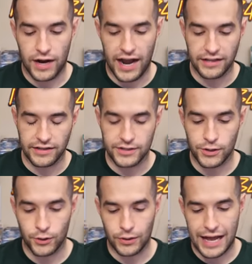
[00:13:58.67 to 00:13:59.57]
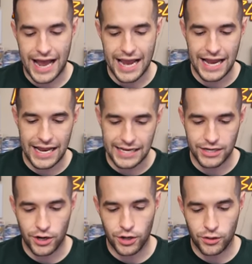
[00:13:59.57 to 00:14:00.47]
Island Turtle,
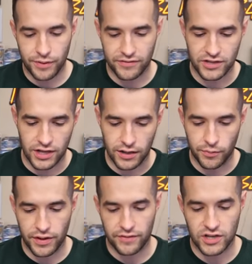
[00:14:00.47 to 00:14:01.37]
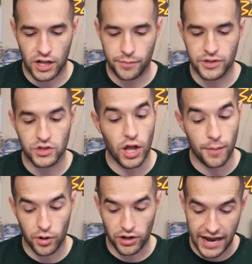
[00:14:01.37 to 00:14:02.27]
Island Turtle. We have Solemn, we have Solomon's
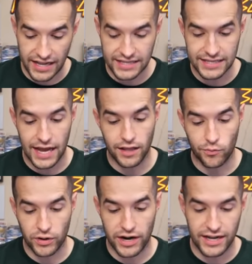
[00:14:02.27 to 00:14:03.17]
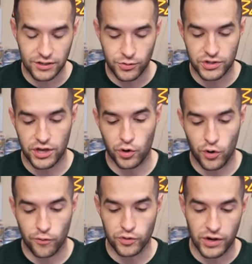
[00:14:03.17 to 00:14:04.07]
Law Book, and Solemn right next to each other.
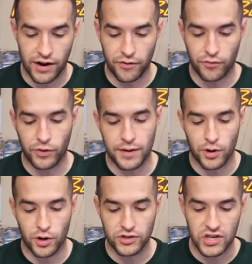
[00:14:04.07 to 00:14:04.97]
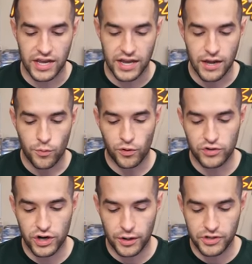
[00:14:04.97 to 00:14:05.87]
Overdrive, we have of Mercy,
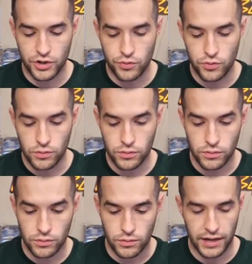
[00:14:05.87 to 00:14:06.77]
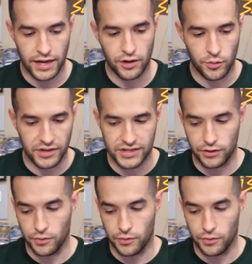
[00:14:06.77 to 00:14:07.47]
Worm Drive number 2, and Numinous